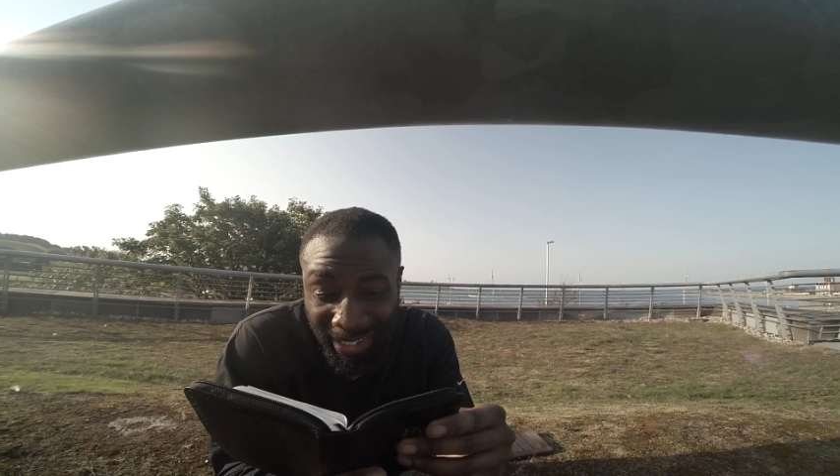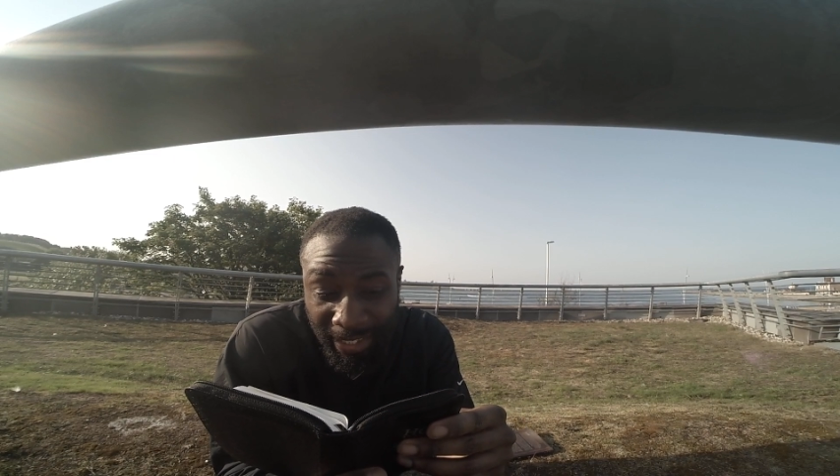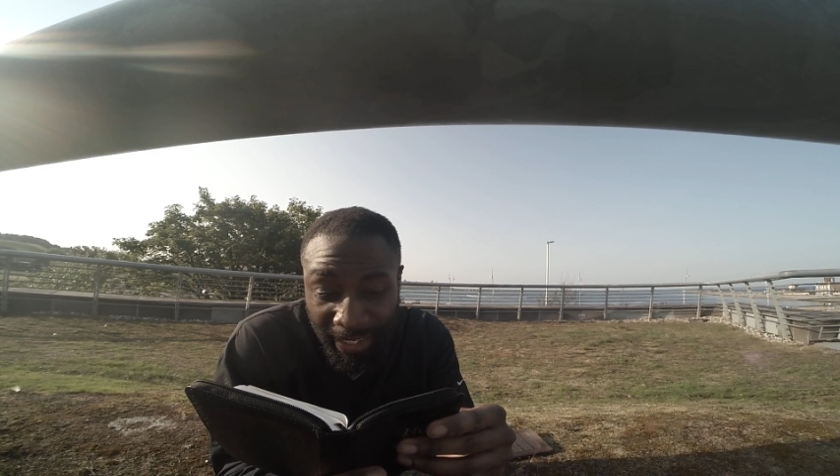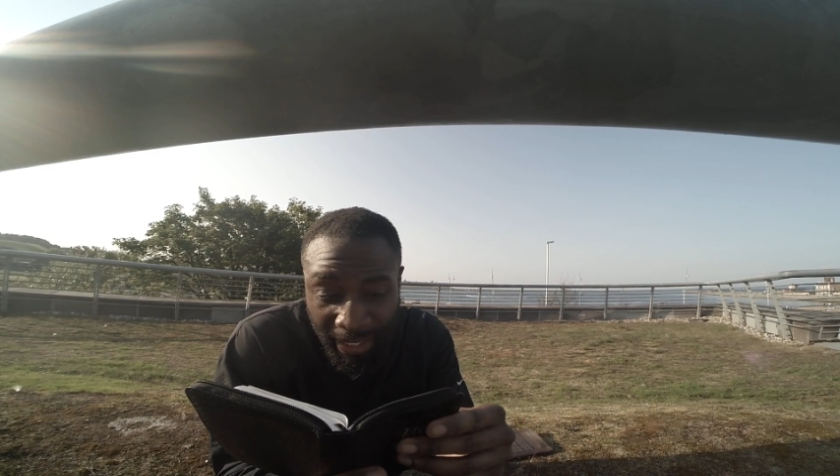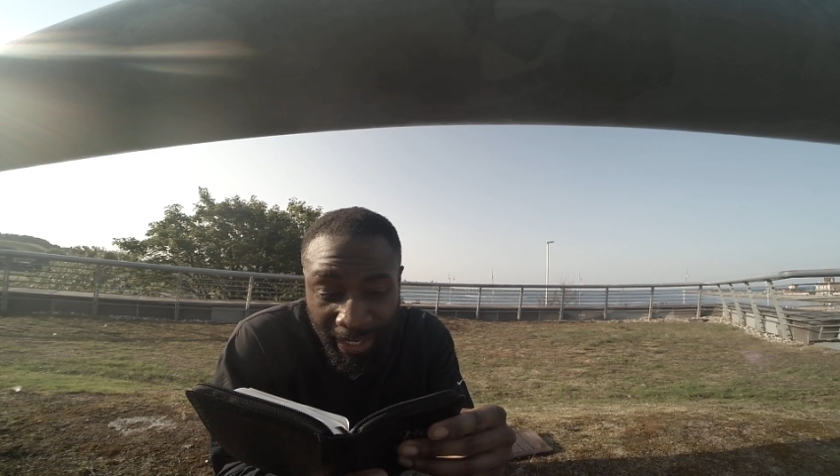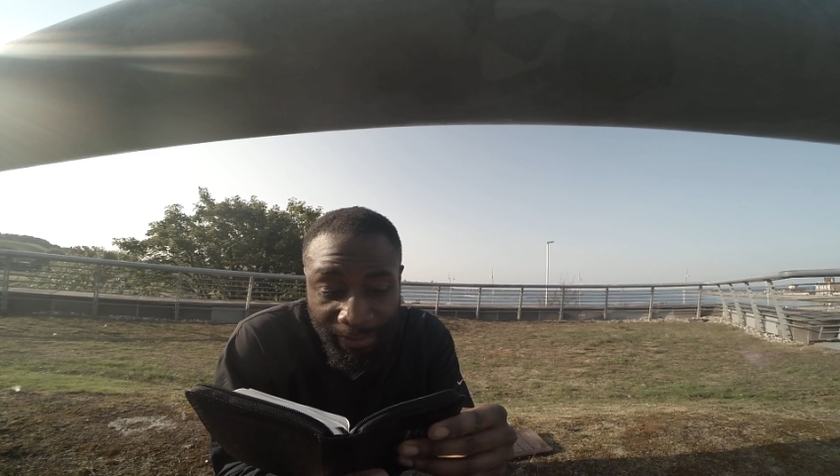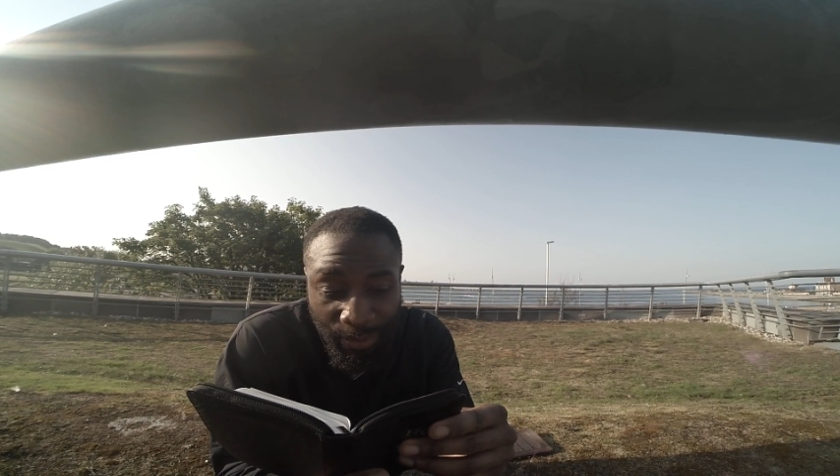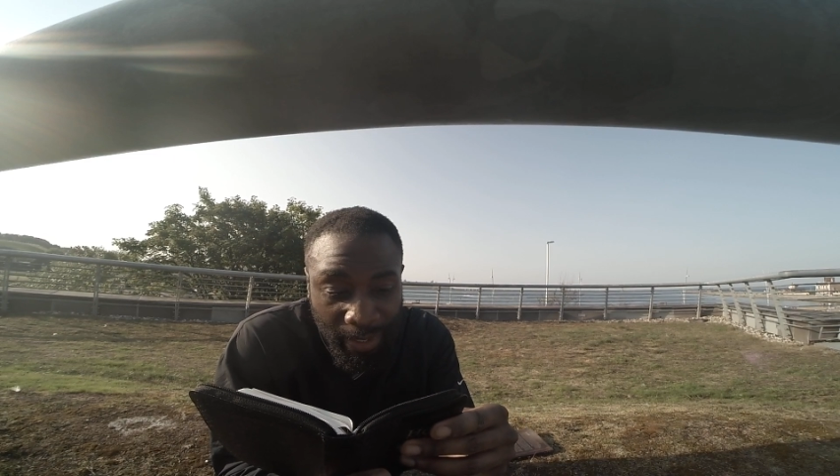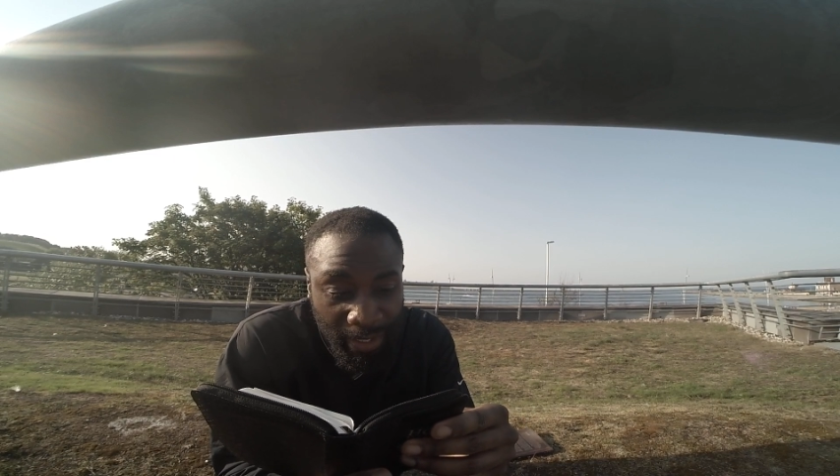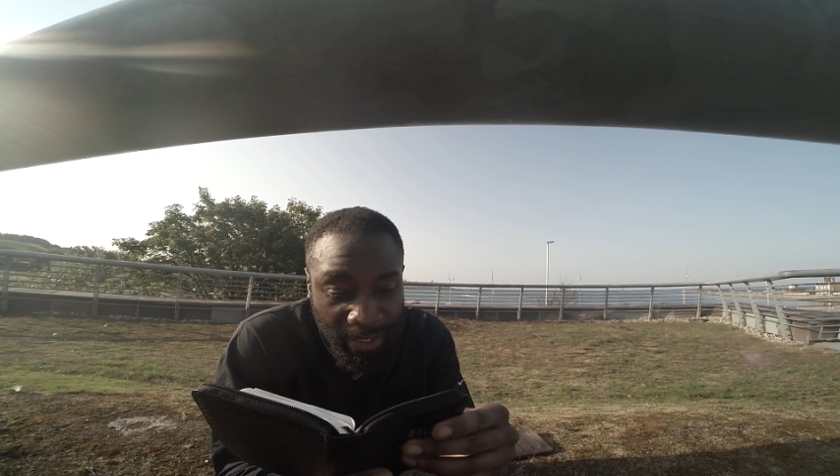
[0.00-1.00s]
did
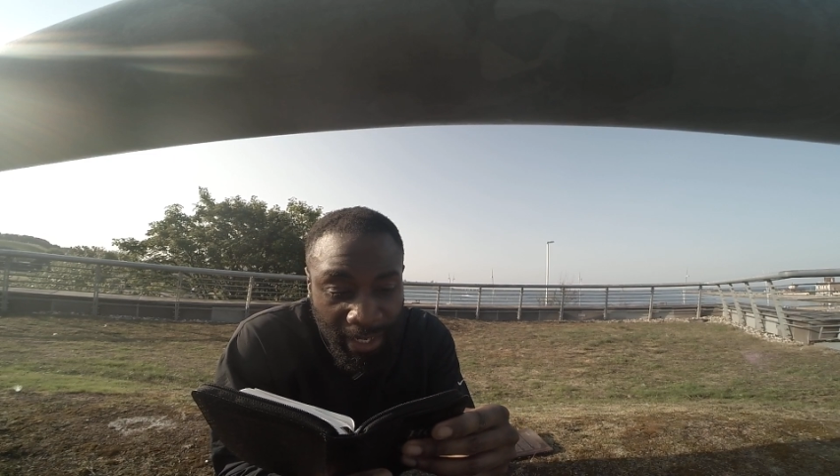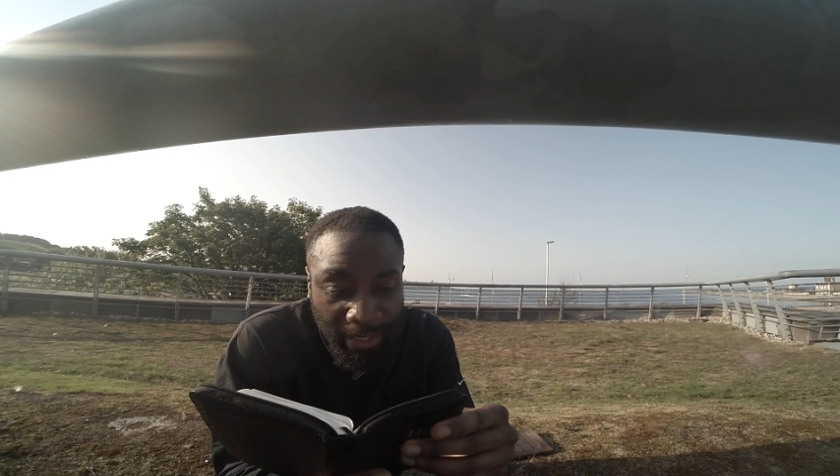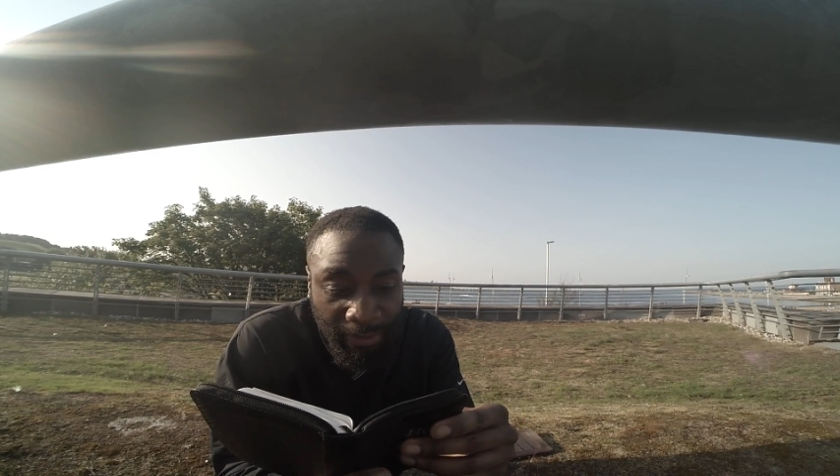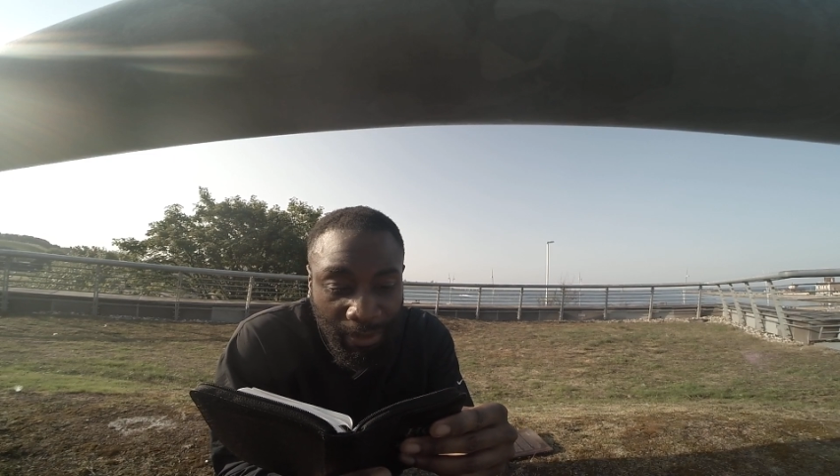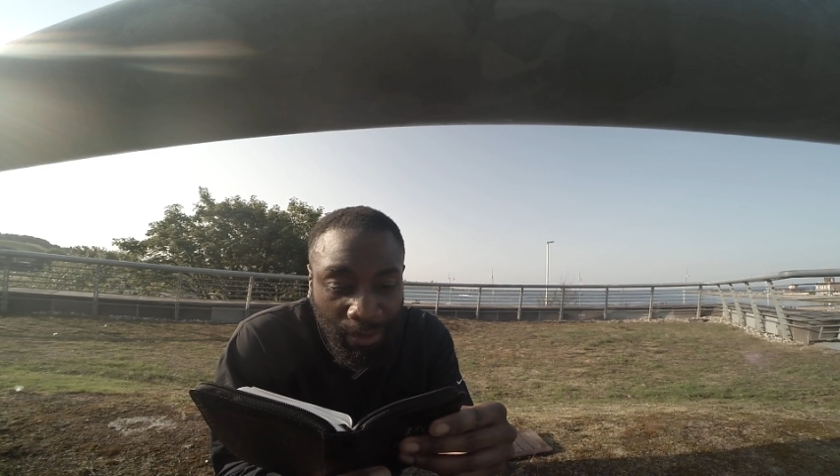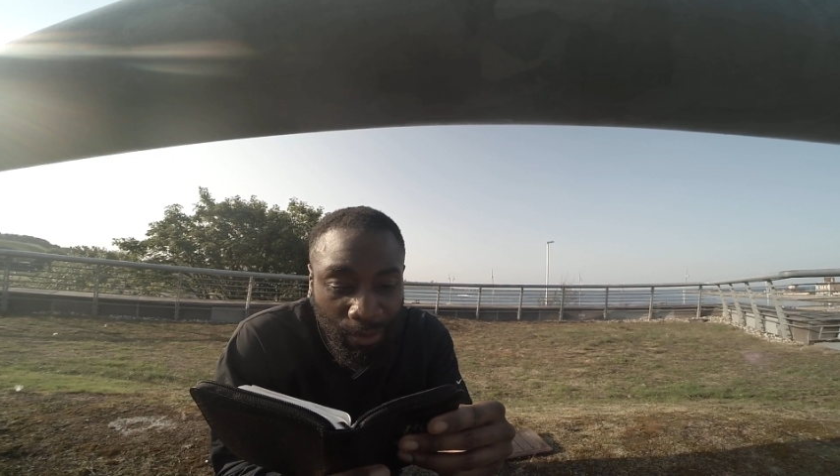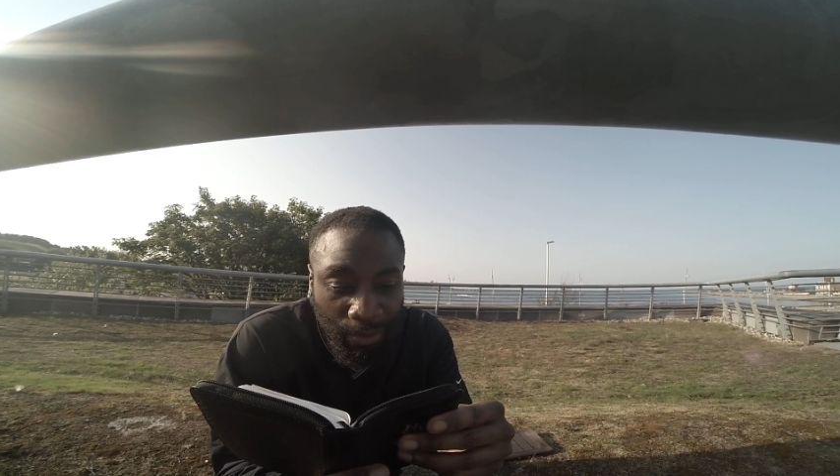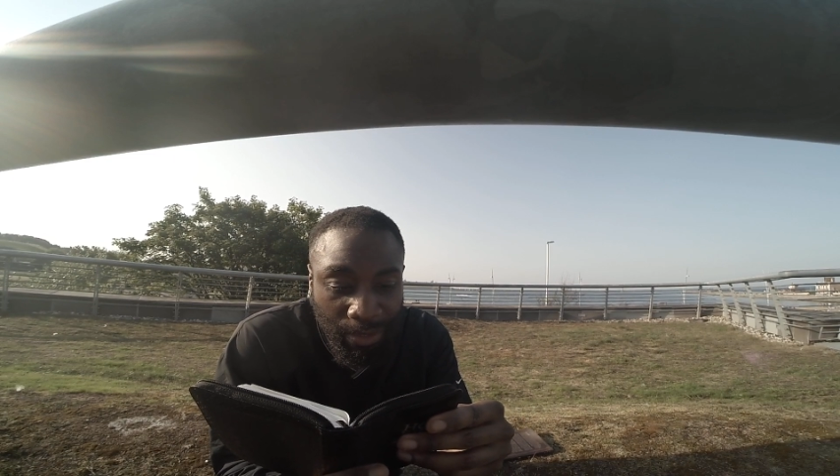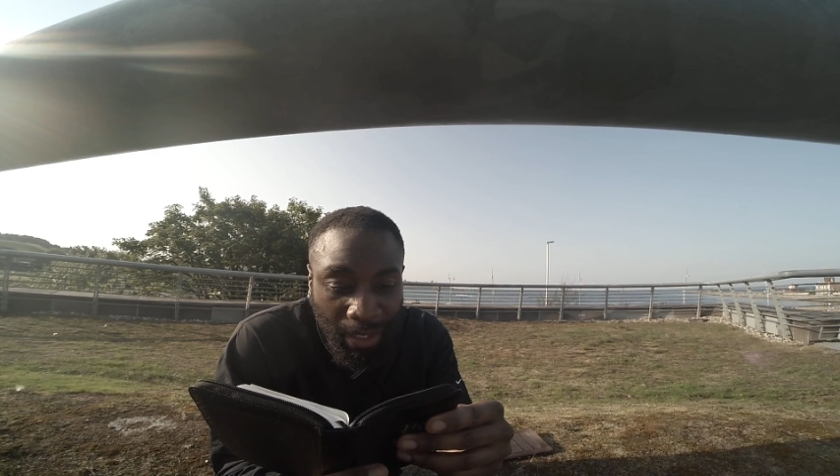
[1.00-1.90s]
evil in the sight of the Lord